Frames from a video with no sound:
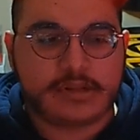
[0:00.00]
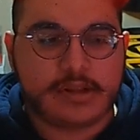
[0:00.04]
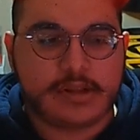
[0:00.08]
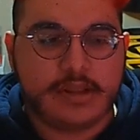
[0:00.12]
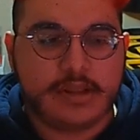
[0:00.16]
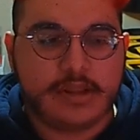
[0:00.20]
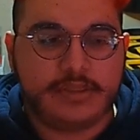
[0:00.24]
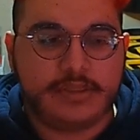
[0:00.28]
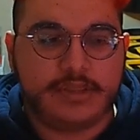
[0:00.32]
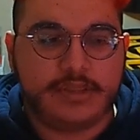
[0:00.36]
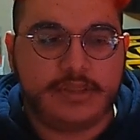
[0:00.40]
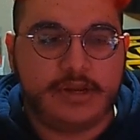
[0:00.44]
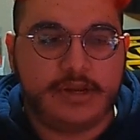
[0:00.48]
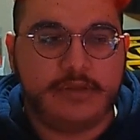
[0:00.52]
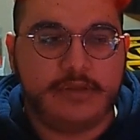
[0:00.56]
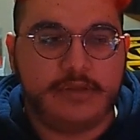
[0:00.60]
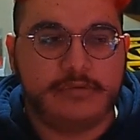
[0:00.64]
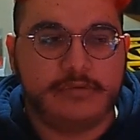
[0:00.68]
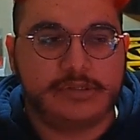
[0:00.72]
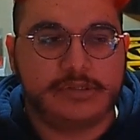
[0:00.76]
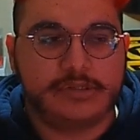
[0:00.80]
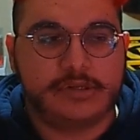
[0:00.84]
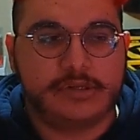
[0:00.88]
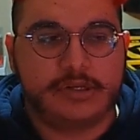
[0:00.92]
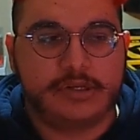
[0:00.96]
I thought it
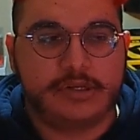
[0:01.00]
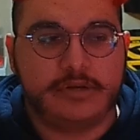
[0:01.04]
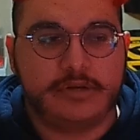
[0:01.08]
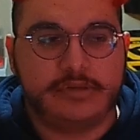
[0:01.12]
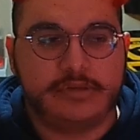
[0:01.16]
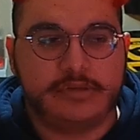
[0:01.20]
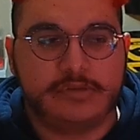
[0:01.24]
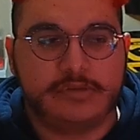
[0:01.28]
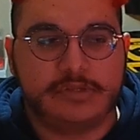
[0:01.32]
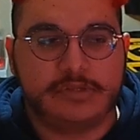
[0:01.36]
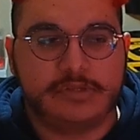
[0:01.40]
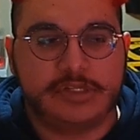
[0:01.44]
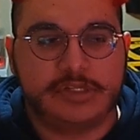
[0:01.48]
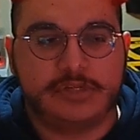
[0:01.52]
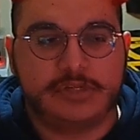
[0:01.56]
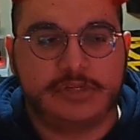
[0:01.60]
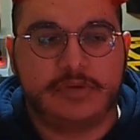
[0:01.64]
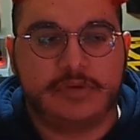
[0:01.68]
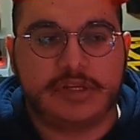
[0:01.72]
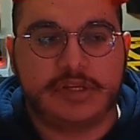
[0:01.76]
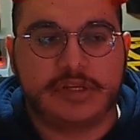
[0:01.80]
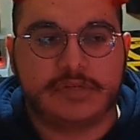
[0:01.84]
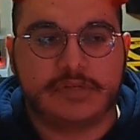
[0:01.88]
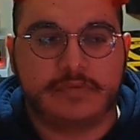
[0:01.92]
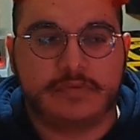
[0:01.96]
was going to go into a
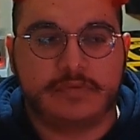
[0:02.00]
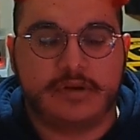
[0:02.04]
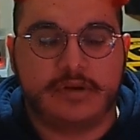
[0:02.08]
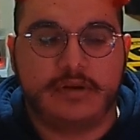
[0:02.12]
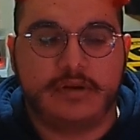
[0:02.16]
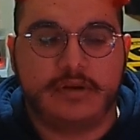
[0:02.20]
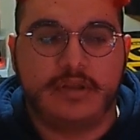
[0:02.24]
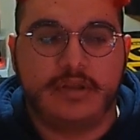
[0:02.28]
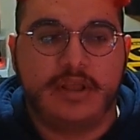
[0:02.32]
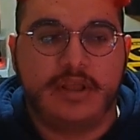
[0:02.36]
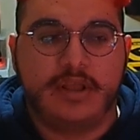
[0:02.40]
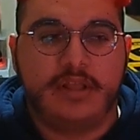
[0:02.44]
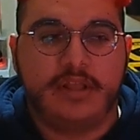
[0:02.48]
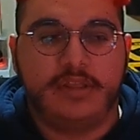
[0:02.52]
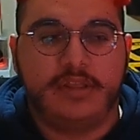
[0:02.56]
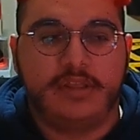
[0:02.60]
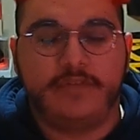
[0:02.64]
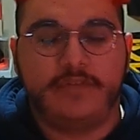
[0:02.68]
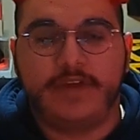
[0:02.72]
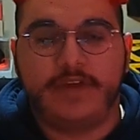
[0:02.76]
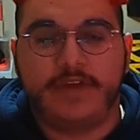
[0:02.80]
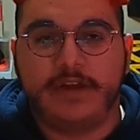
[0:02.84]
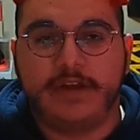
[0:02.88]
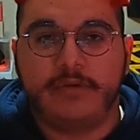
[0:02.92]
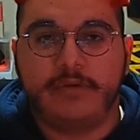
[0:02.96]
situation where they'd
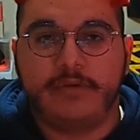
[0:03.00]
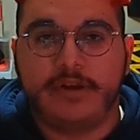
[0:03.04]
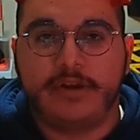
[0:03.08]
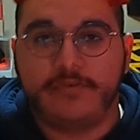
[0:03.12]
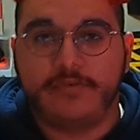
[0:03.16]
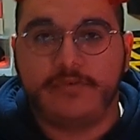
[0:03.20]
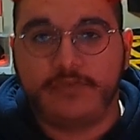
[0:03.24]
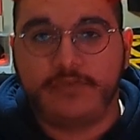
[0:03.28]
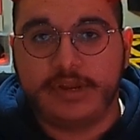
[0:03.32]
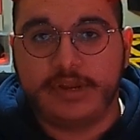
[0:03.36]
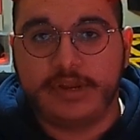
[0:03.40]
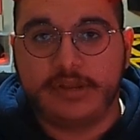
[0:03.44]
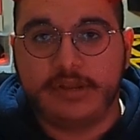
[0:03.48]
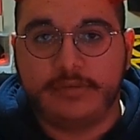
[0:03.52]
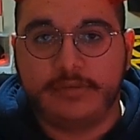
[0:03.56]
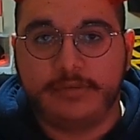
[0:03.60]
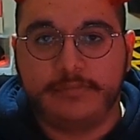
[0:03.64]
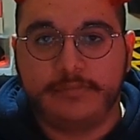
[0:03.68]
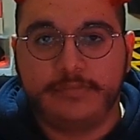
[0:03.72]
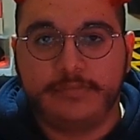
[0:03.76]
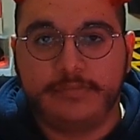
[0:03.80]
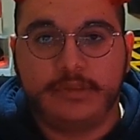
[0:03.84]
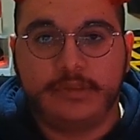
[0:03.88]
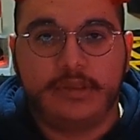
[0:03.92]
find a way to free him,